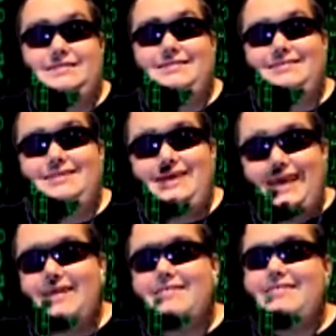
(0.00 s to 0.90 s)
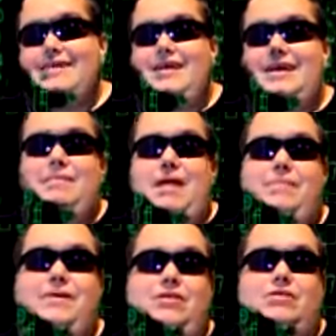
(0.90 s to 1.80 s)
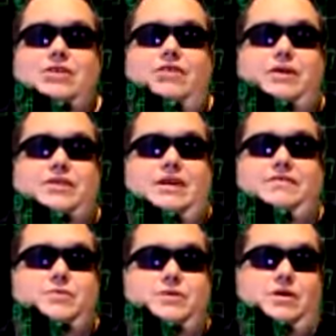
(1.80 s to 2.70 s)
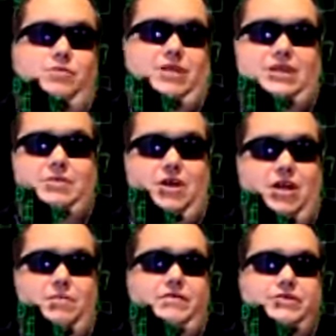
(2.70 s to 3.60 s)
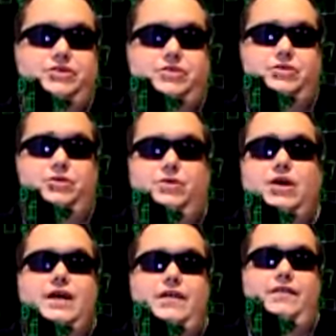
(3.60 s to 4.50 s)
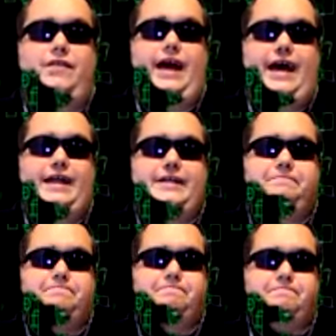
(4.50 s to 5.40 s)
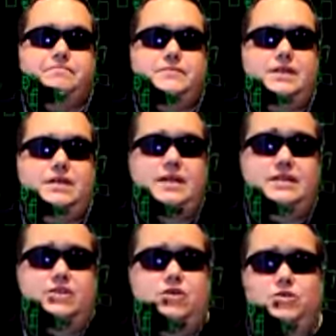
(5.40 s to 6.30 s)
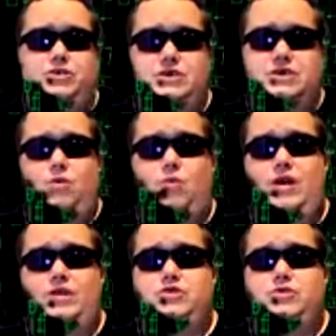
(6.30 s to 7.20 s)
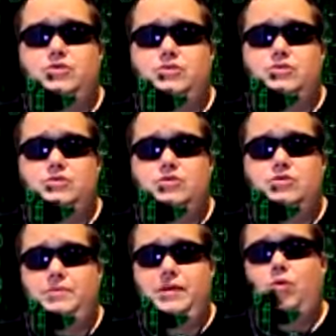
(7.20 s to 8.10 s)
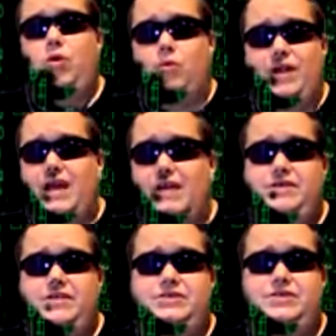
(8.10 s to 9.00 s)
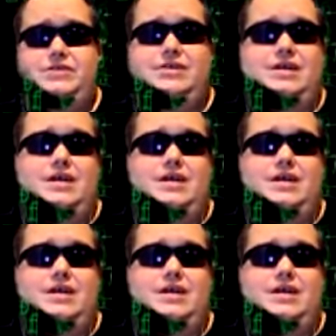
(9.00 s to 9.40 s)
Yes, it might be a little tough because obviously we talked about on a previous show that the coach is going to want to be more run heavy this year.